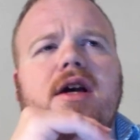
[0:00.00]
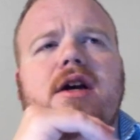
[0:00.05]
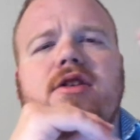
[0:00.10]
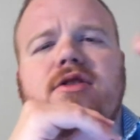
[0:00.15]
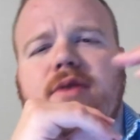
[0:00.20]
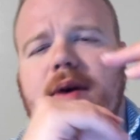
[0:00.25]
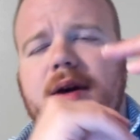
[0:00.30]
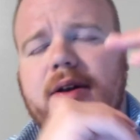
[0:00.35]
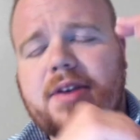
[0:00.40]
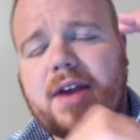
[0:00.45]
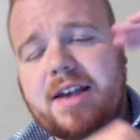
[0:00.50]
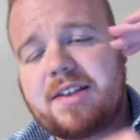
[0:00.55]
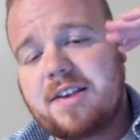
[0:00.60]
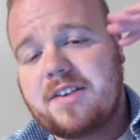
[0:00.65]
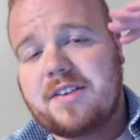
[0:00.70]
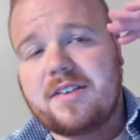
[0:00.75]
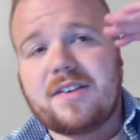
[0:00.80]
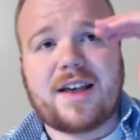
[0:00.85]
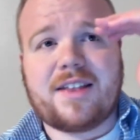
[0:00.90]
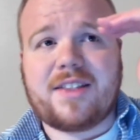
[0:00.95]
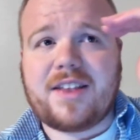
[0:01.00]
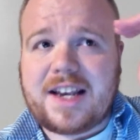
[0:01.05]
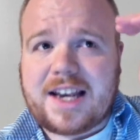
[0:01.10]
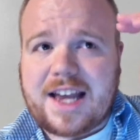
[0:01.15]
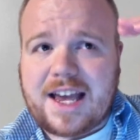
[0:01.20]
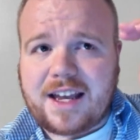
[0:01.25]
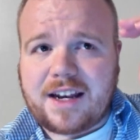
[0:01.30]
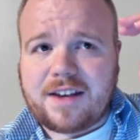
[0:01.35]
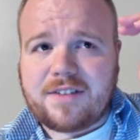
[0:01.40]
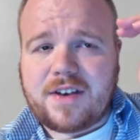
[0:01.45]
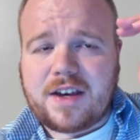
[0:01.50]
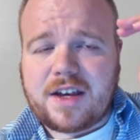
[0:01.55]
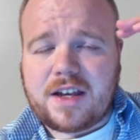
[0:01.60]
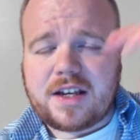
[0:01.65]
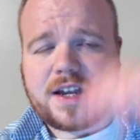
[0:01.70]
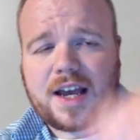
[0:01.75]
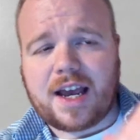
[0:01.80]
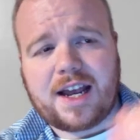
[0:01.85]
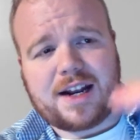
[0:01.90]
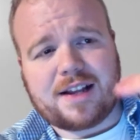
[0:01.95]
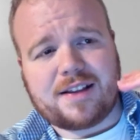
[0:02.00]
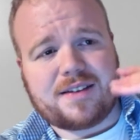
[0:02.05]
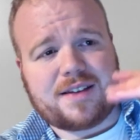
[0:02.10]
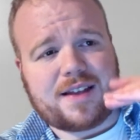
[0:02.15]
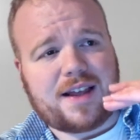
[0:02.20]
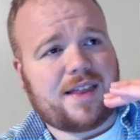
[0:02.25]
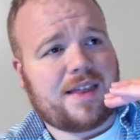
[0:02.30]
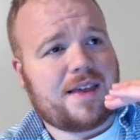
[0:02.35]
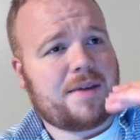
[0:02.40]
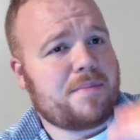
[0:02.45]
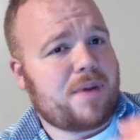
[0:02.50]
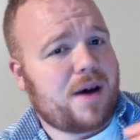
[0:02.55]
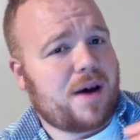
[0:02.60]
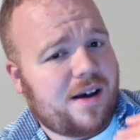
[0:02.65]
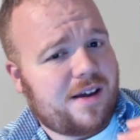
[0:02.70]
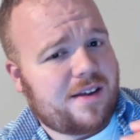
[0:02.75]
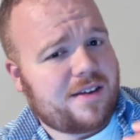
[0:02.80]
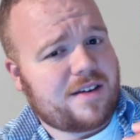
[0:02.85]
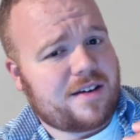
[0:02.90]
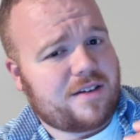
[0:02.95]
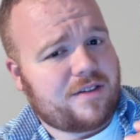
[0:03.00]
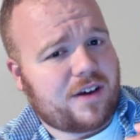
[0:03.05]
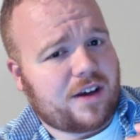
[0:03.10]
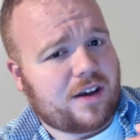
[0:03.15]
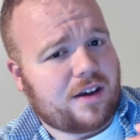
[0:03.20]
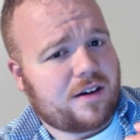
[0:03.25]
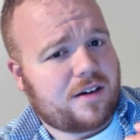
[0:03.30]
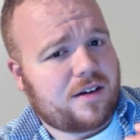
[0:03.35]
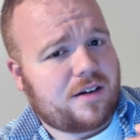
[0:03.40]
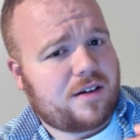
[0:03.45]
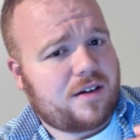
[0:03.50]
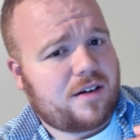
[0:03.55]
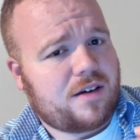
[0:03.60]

So because it has a slightly negative end and a slightly positive end,